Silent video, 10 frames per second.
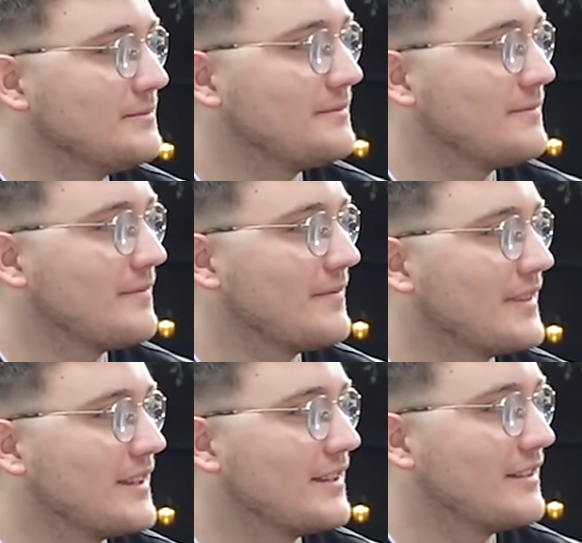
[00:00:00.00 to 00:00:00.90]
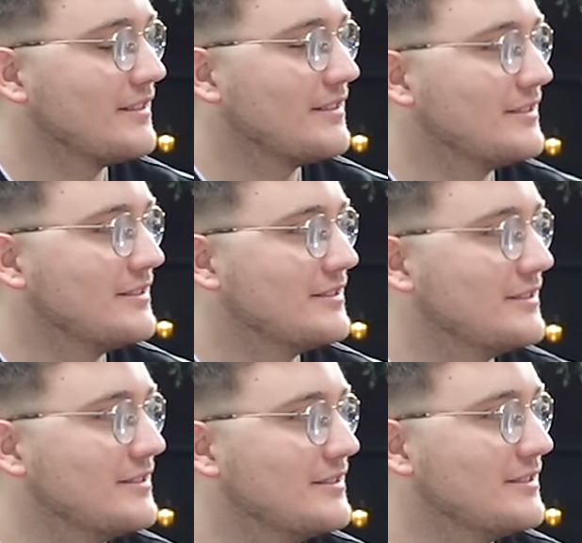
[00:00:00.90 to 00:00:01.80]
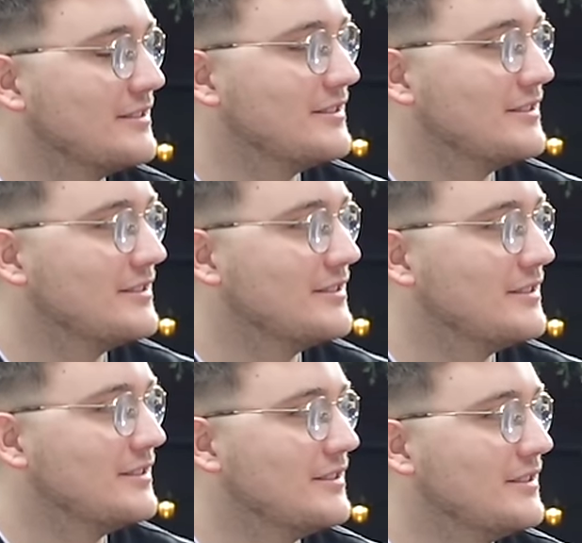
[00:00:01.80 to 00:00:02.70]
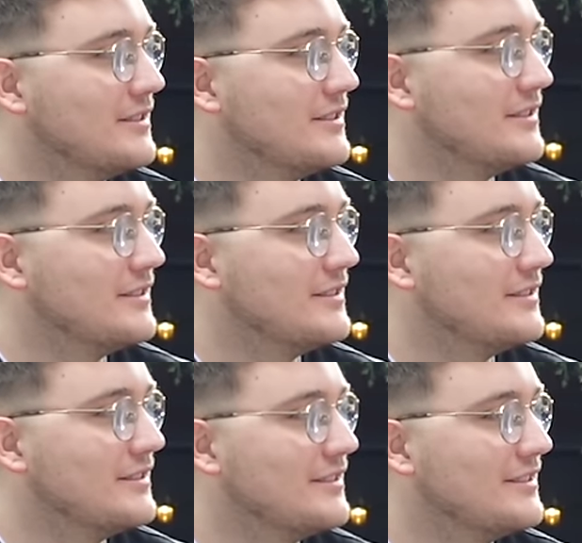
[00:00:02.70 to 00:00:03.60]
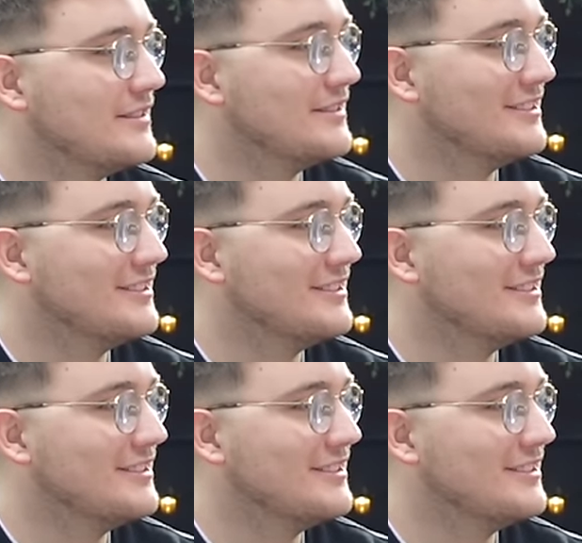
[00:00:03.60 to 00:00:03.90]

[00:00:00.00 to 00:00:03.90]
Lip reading: (not speaking)